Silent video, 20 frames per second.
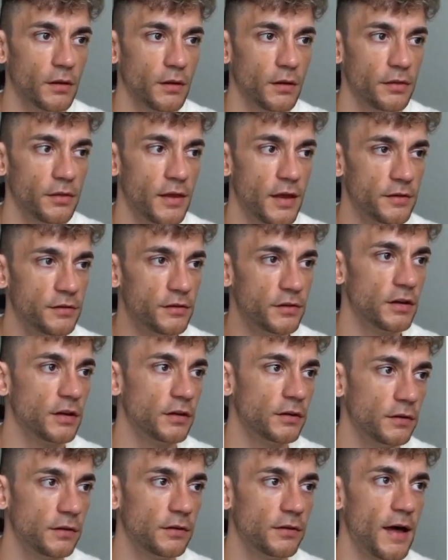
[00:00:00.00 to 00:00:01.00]
then you
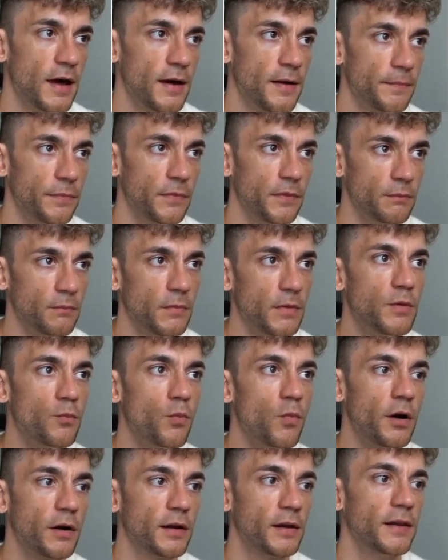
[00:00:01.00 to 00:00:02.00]
can do that in
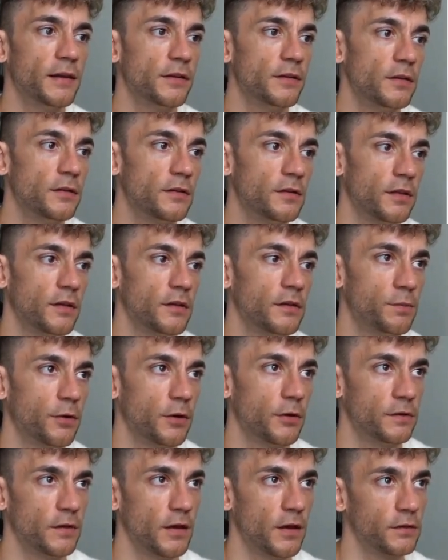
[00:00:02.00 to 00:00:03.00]
one click using this
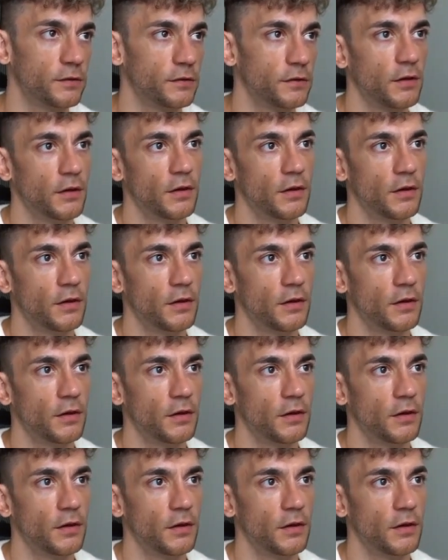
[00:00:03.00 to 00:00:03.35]
process.